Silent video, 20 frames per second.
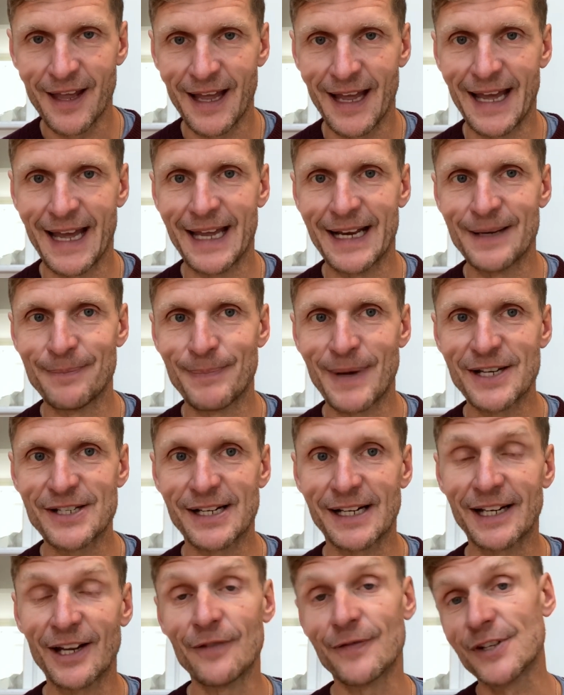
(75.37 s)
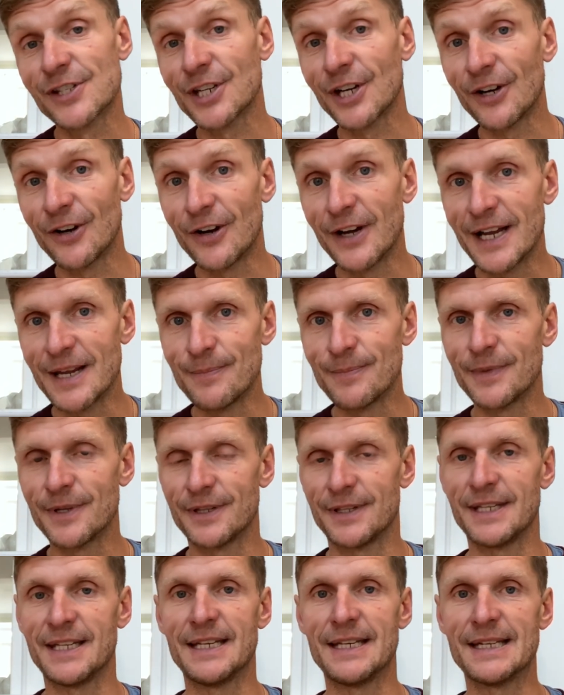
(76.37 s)
and basically over time
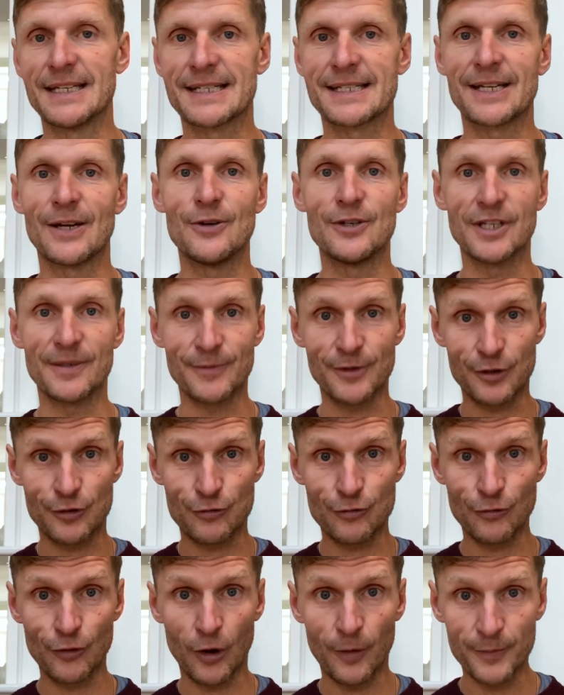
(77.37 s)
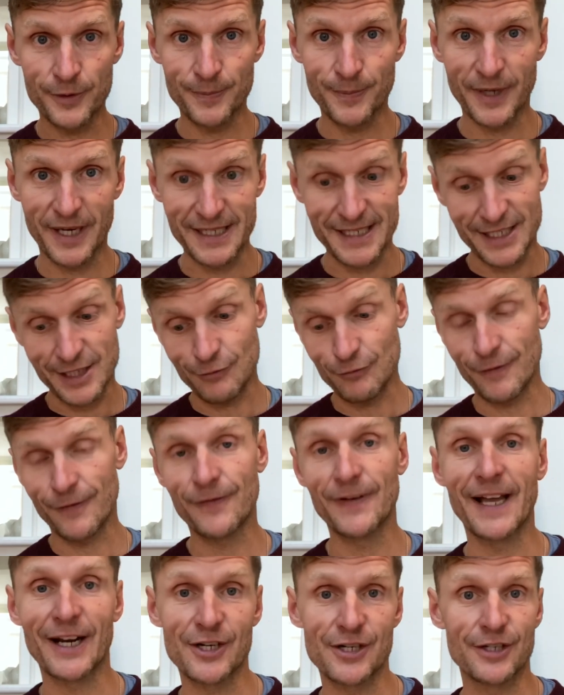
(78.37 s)
the sodium has dropped because it's a
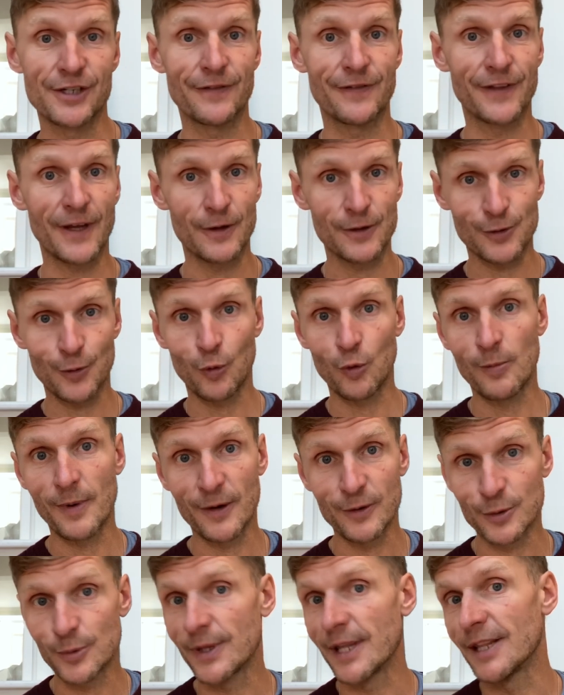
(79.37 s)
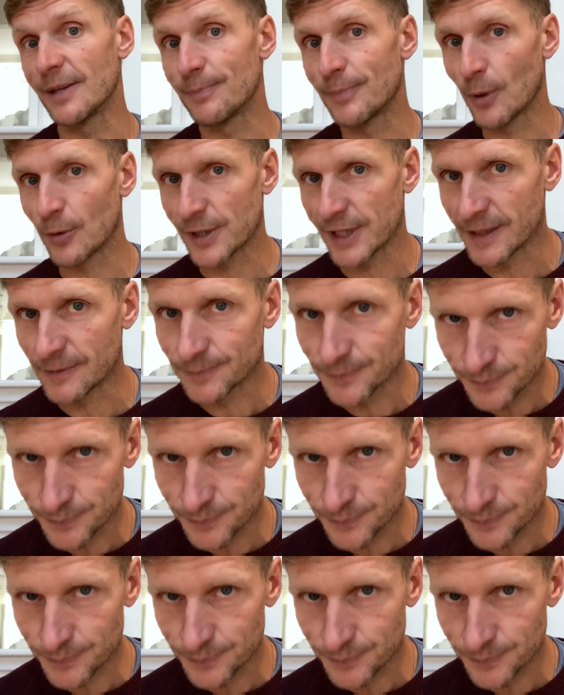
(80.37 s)
reflection of those hormones within the body.